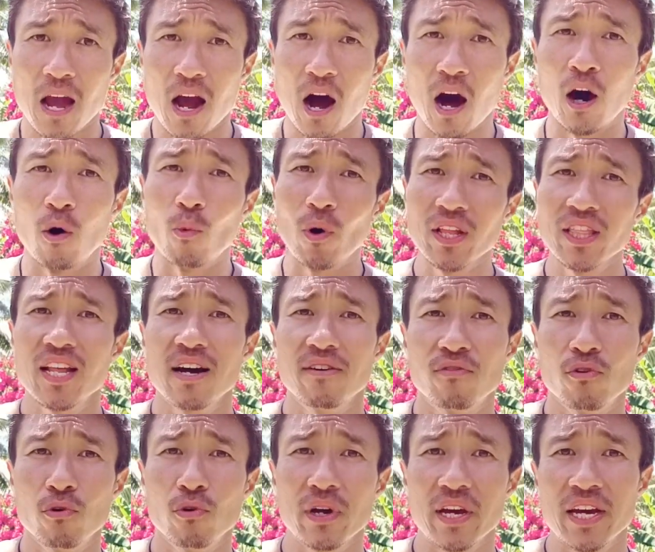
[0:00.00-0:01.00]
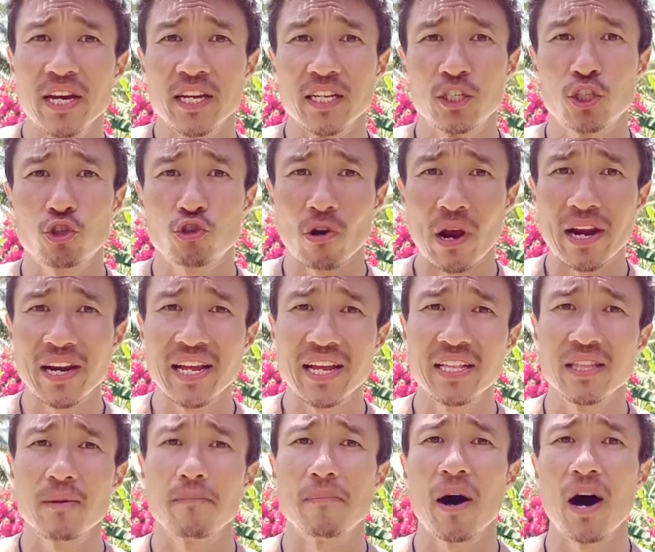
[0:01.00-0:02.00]
on one level, it's
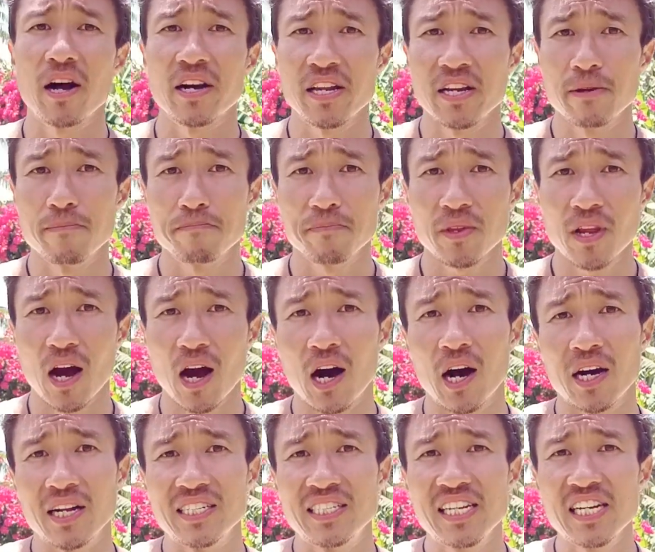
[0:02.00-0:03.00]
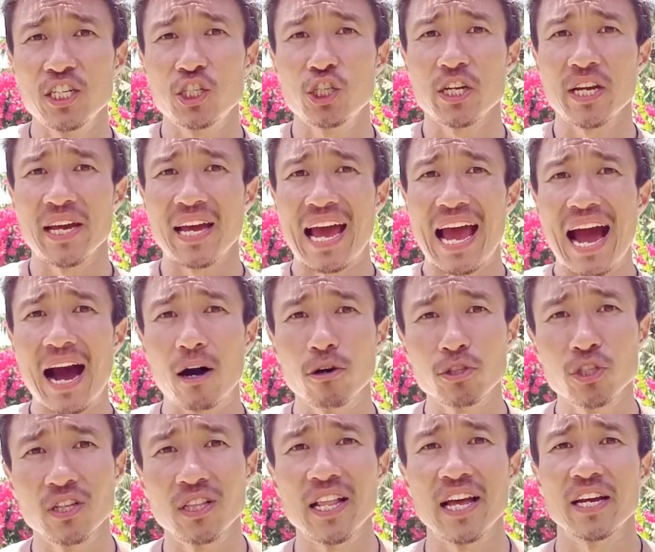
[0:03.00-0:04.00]
training the body on teaching it how
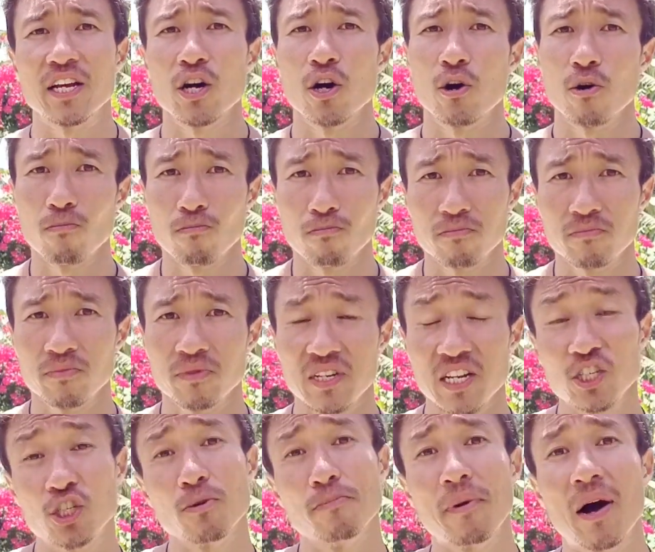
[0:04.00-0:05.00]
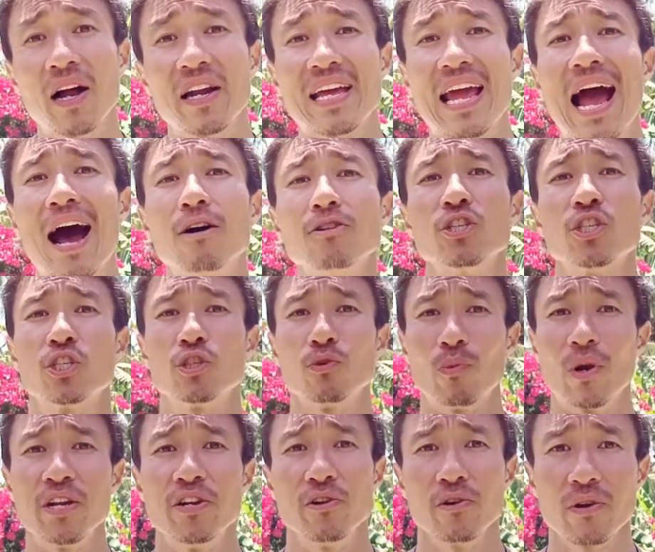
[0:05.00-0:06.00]
to let go, teach the body how to
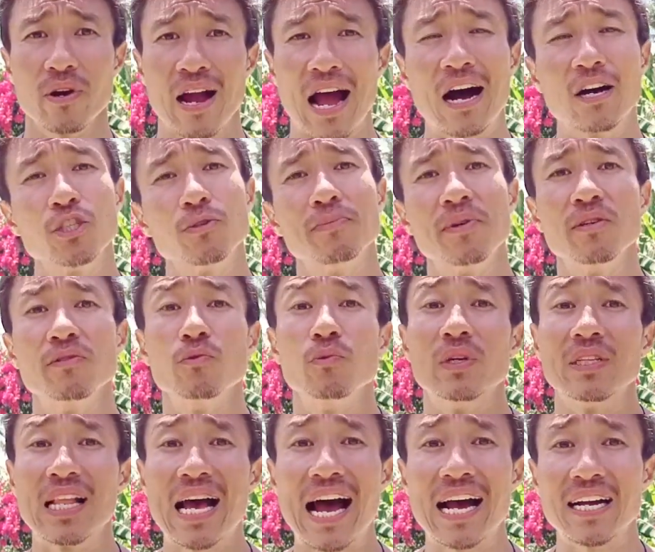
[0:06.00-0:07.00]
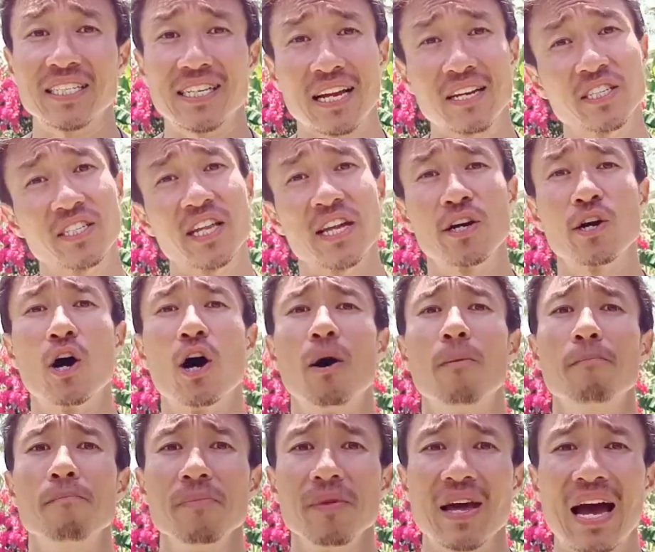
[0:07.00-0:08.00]
surrender, how to be able to relax, how to stay
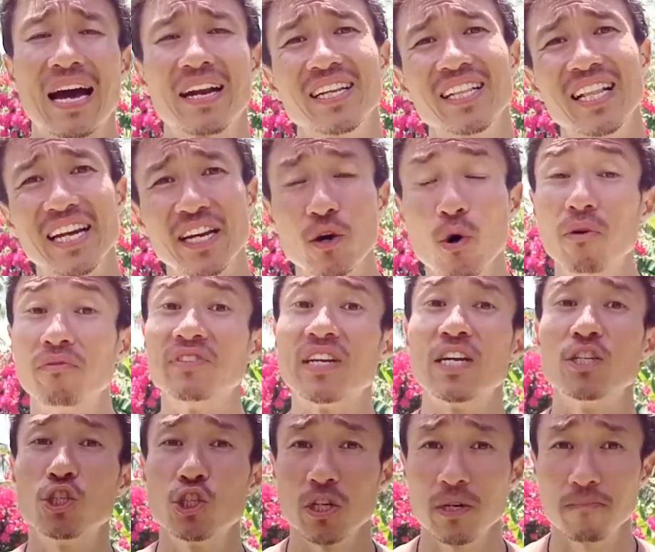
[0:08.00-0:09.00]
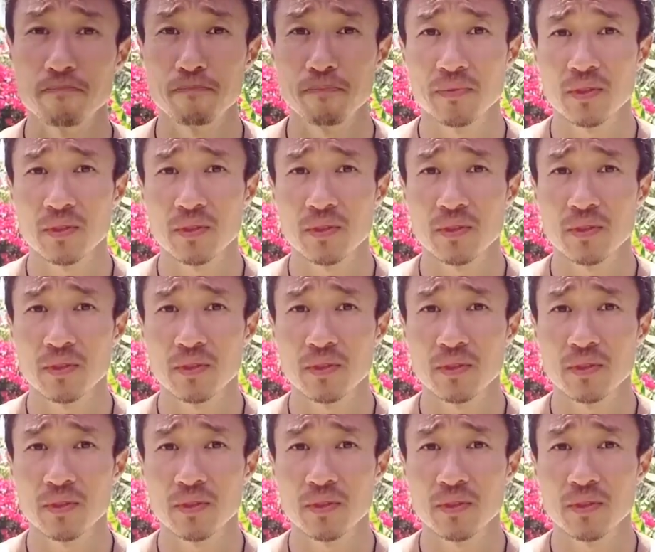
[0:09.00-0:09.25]
calm, how to let go of tension.